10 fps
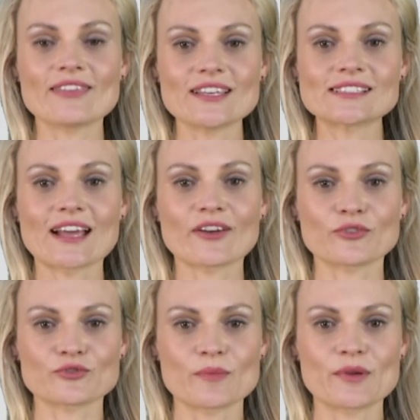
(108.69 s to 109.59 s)
this can
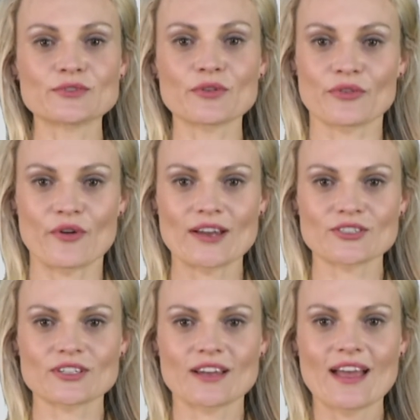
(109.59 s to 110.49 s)
contribute to
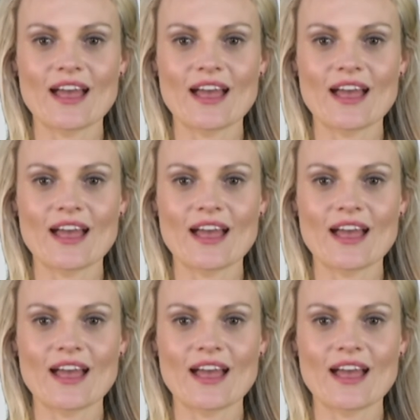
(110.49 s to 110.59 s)
thrush,